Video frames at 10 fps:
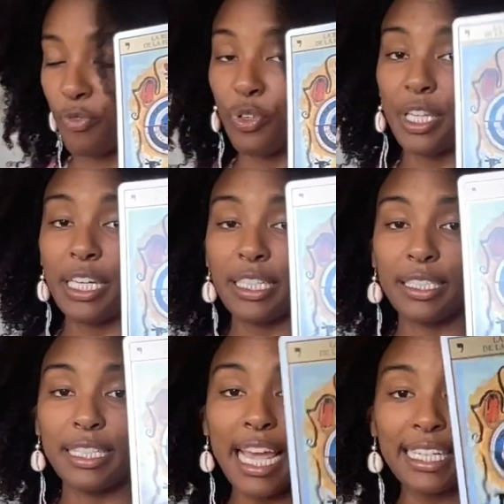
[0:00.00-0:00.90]
For the
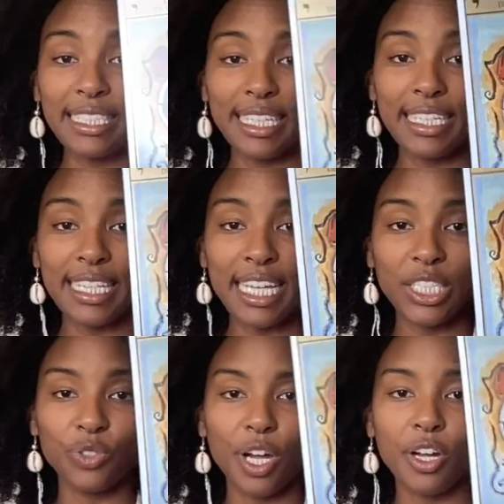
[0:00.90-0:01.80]
next 10
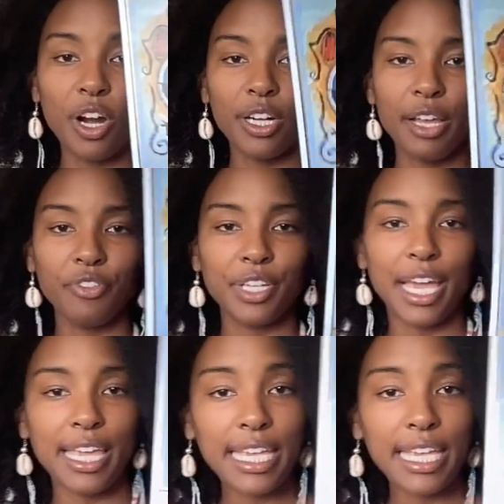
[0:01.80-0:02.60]
days, draw a card every day.